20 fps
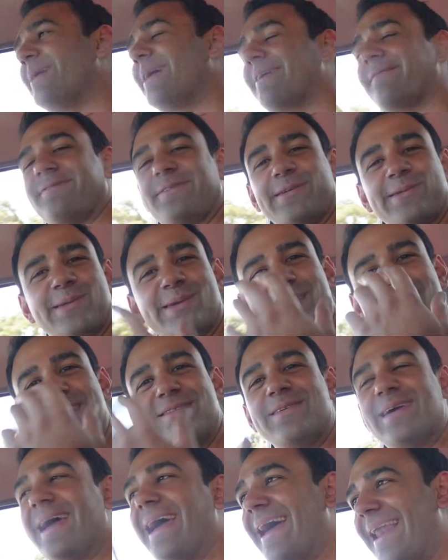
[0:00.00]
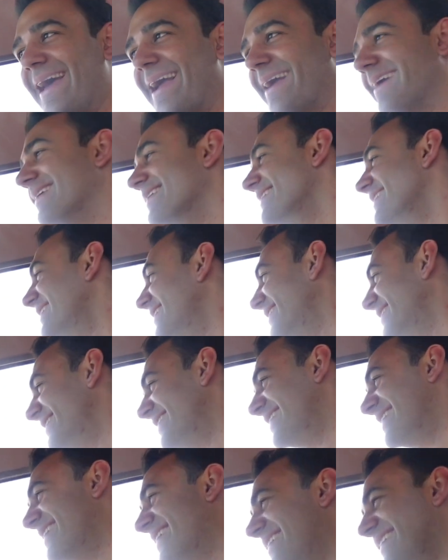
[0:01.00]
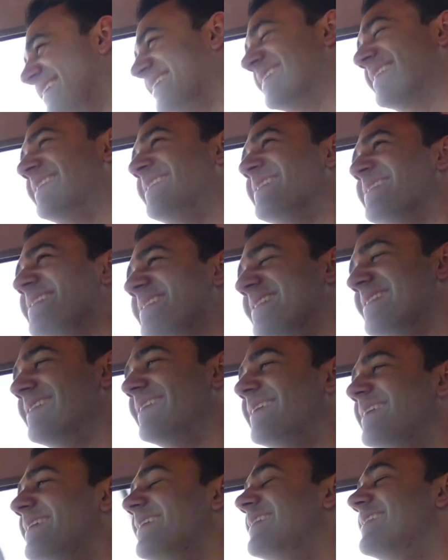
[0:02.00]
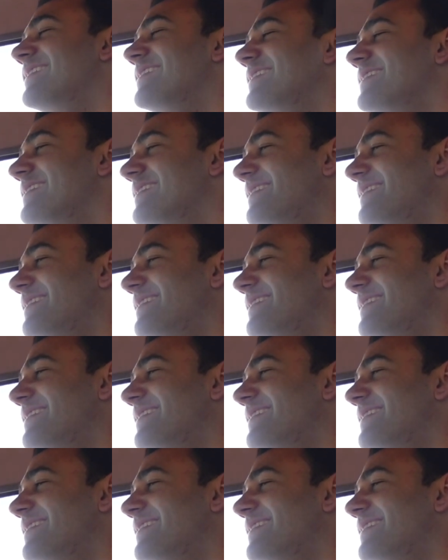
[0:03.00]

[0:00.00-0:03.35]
picked up a lot of torque. Towing with this thing now was night and day.